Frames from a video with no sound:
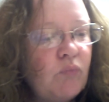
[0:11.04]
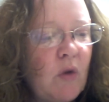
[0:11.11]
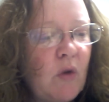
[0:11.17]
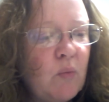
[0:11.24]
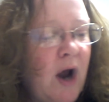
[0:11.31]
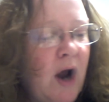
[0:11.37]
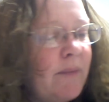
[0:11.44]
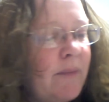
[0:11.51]

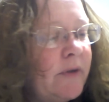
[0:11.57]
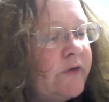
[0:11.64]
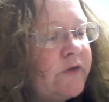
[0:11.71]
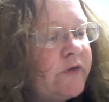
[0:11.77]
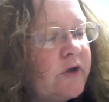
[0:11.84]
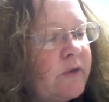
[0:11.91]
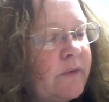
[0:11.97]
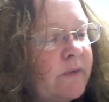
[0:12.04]
Robin is
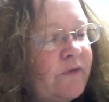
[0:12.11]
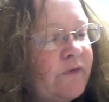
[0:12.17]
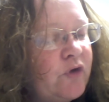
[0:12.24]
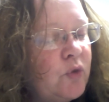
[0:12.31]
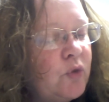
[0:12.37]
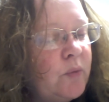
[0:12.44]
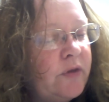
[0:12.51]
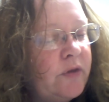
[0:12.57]
going to
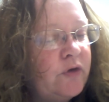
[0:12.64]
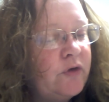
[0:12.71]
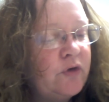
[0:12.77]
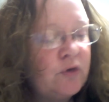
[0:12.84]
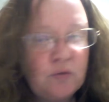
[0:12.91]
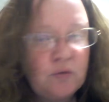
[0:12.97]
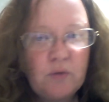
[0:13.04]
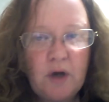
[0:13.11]
review with
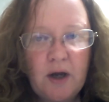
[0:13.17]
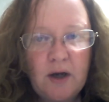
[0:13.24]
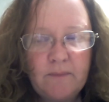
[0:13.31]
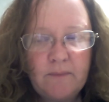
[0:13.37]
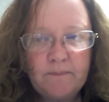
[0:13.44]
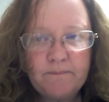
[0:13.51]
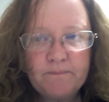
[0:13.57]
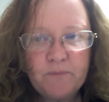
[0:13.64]
you
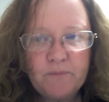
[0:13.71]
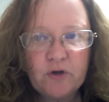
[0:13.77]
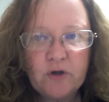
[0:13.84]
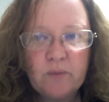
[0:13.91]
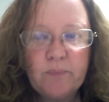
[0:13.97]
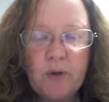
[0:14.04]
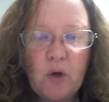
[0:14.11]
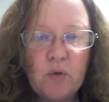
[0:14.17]
um, the
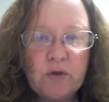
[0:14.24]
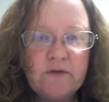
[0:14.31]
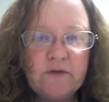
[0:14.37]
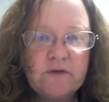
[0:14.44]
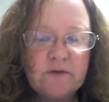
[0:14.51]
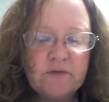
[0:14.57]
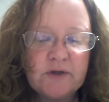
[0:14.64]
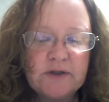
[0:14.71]
components
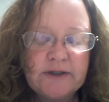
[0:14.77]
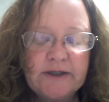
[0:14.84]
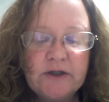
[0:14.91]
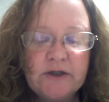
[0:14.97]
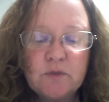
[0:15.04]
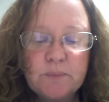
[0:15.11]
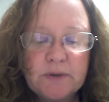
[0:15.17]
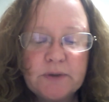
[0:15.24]
of the
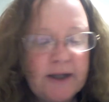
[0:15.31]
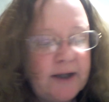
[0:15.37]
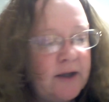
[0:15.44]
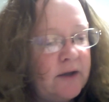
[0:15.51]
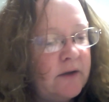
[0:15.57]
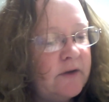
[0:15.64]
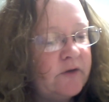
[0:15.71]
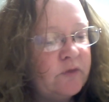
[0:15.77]
legal
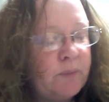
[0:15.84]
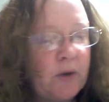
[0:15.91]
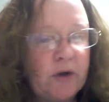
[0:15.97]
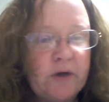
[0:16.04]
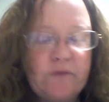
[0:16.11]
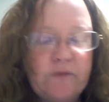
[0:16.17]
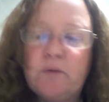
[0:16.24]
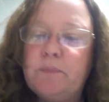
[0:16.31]
plan that's part
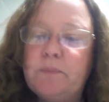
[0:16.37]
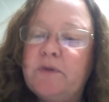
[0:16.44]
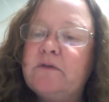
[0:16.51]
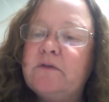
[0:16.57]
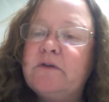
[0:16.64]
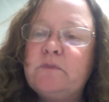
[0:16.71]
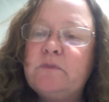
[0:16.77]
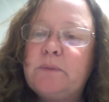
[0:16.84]
of your
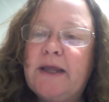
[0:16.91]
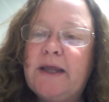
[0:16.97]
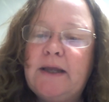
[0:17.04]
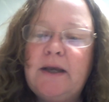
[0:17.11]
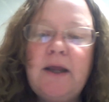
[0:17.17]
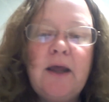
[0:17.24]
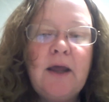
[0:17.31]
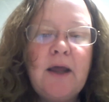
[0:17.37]
business
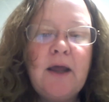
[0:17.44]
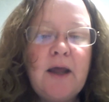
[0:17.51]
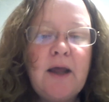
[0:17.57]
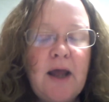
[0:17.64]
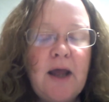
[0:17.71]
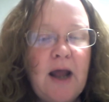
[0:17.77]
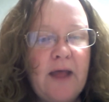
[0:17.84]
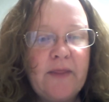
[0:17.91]
plan.
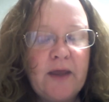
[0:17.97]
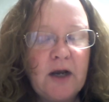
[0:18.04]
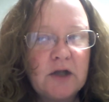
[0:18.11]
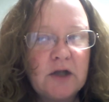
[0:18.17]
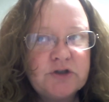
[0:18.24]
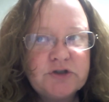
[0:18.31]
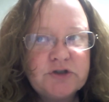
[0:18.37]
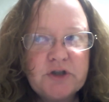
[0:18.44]
And then I'll
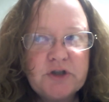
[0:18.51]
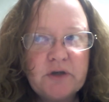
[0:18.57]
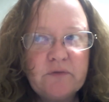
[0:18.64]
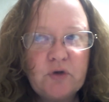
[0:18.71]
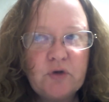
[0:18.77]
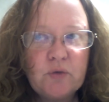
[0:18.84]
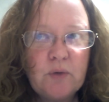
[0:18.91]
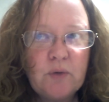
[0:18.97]
just give
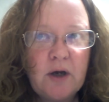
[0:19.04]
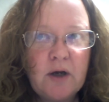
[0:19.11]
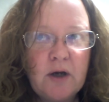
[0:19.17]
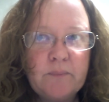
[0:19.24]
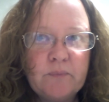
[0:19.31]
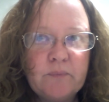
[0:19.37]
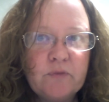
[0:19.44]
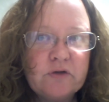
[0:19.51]
you
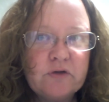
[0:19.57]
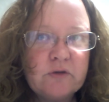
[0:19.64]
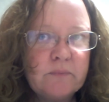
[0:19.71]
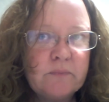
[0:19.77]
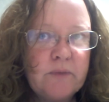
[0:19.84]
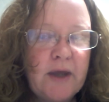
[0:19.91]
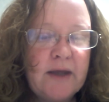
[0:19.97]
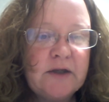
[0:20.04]
um,
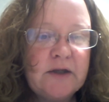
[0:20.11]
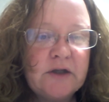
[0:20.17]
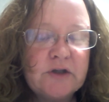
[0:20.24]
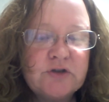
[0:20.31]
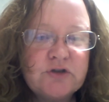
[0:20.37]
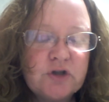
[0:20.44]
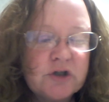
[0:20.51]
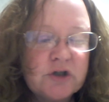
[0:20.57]
some ending
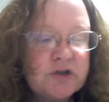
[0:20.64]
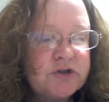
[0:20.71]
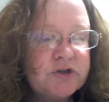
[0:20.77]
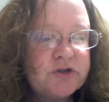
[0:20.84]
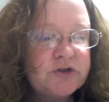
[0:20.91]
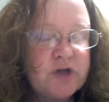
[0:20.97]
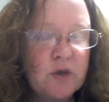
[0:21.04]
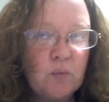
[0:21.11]

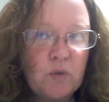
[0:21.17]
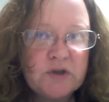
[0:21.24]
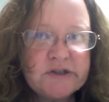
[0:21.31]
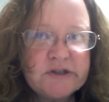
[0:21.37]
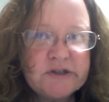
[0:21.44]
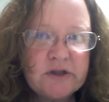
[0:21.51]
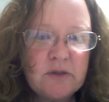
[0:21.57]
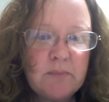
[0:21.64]
instructions on what's
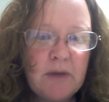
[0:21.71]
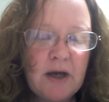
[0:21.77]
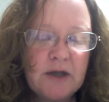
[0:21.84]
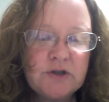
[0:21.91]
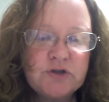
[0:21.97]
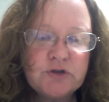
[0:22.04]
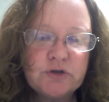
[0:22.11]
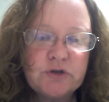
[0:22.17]
in the
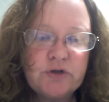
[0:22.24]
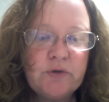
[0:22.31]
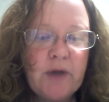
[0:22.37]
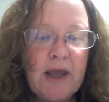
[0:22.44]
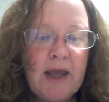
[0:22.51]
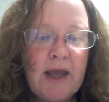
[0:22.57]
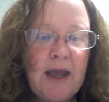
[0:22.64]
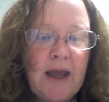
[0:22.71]
module
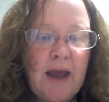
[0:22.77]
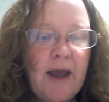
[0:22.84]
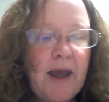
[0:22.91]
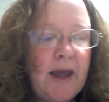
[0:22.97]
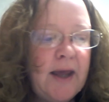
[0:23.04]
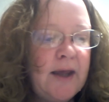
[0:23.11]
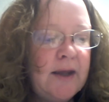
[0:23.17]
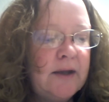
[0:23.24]

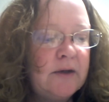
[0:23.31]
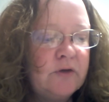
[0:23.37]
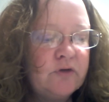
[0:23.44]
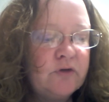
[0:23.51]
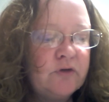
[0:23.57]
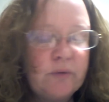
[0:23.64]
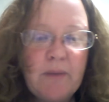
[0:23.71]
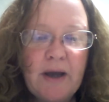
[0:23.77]
and to
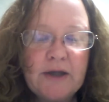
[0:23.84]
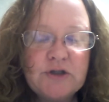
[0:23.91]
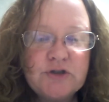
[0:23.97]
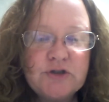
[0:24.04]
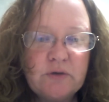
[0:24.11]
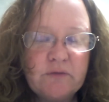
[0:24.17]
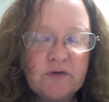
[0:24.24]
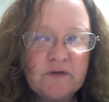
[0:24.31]

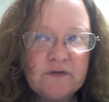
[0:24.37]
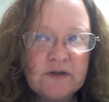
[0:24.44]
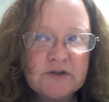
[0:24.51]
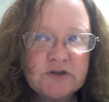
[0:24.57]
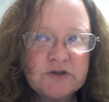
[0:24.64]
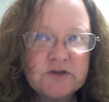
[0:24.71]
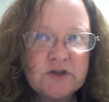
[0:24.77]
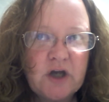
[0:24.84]
remind you of the
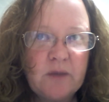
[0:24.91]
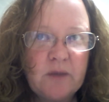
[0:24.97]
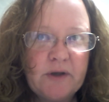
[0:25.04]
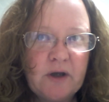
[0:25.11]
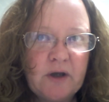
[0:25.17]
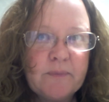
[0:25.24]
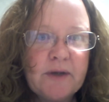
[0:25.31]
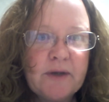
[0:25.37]
sessions
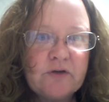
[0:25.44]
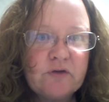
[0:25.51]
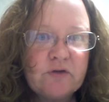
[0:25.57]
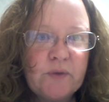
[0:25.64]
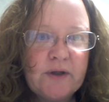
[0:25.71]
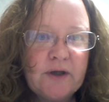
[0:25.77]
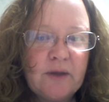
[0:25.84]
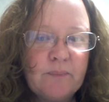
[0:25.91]
coming up next
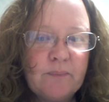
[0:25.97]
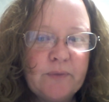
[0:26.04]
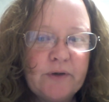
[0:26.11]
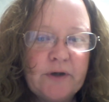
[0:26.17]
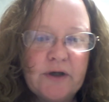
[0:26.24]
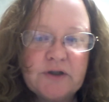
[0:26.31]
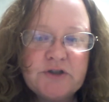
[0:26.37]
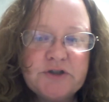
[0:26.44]
week on
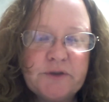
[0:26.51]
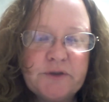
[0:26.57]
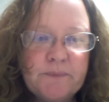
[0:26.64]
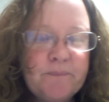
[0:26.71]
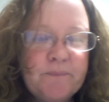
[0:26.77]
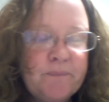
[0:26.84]
production.